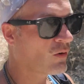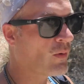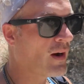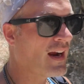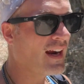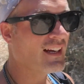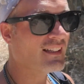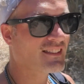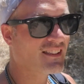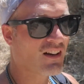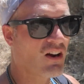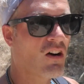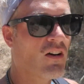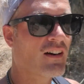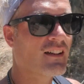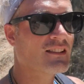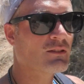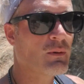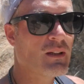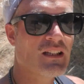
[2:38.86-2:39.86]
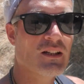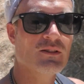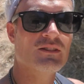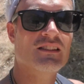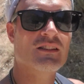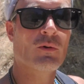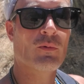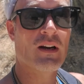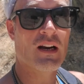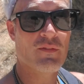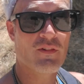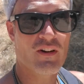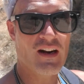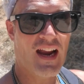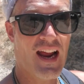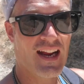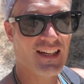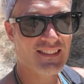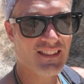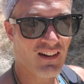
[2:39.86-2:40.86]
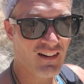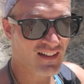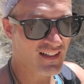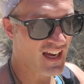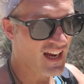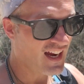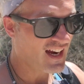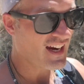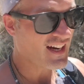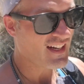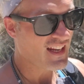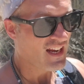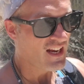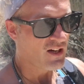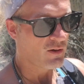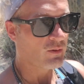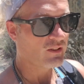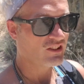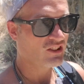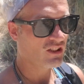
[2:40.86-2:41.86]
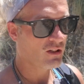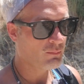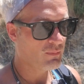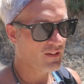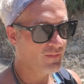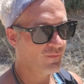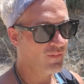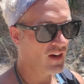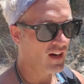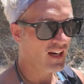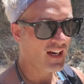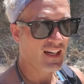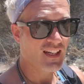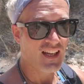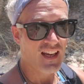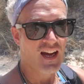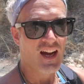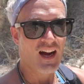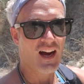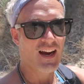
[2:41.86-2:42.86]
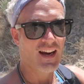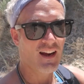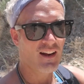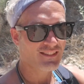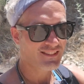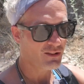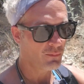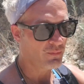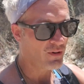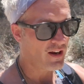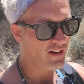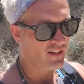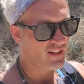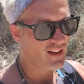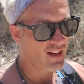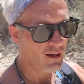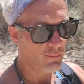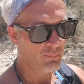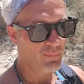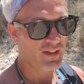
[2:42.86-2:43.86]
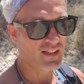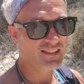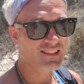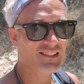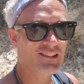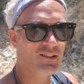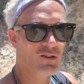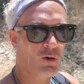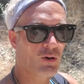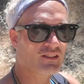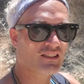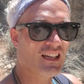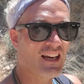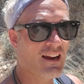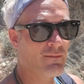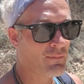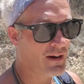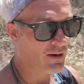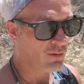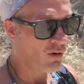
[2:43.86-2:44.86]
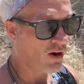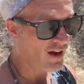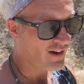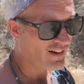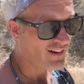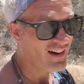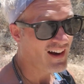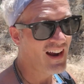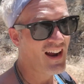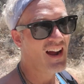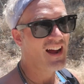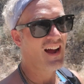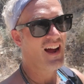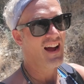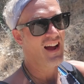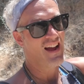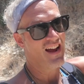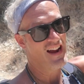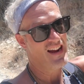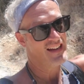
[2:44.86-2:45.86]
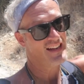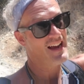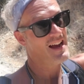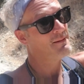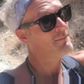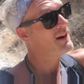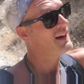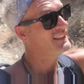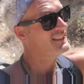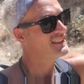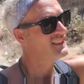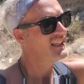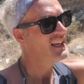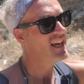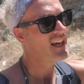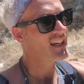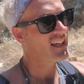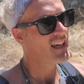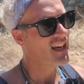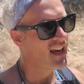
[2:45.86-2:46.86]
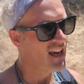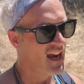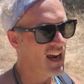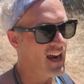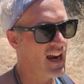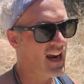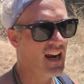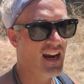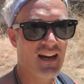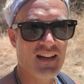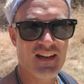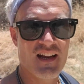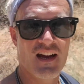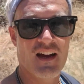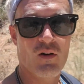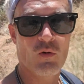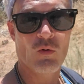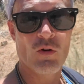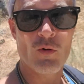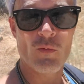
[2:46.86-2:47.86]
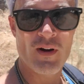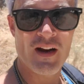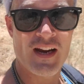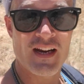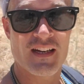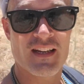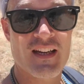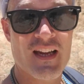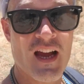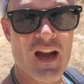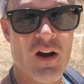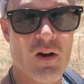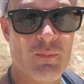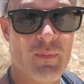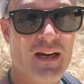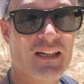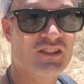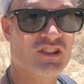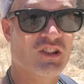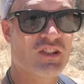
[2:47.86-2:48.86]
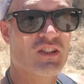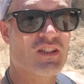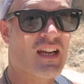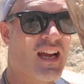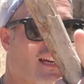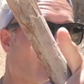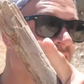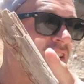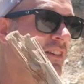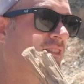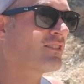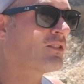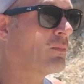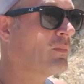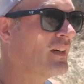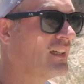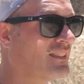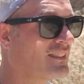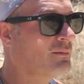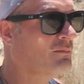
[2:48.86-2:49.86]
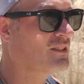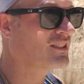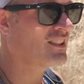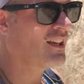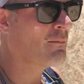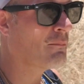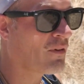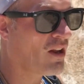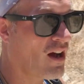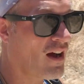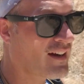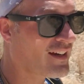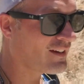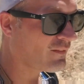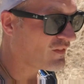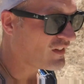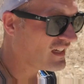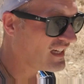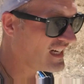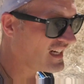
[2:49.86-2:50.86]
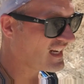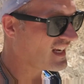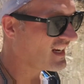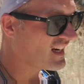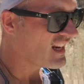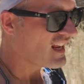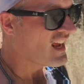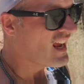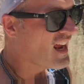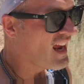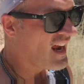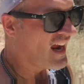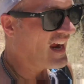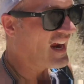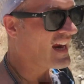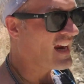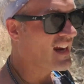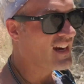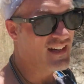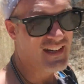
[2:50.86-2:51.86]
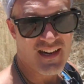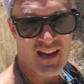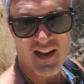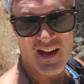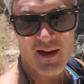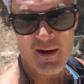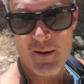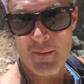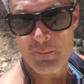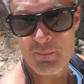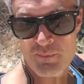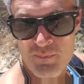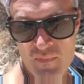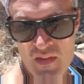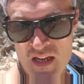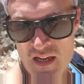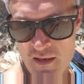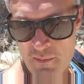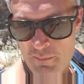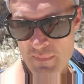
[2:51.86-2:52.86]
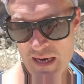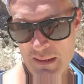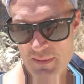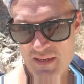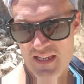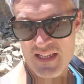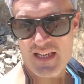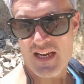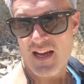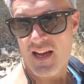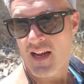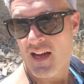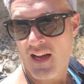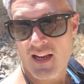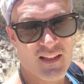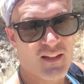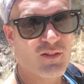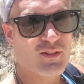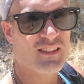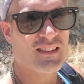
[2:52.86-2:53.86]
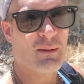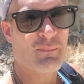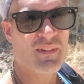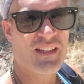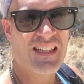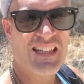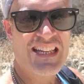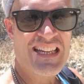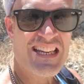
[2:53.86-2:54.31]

way, as long as we use the river as our guide, we should be fine. I also brought a compass. Of course, I have my water. I got my stick and uh, we're ready to go. Make sure you guys also bring some sunblock if you need it and um, maybe uh, a little something to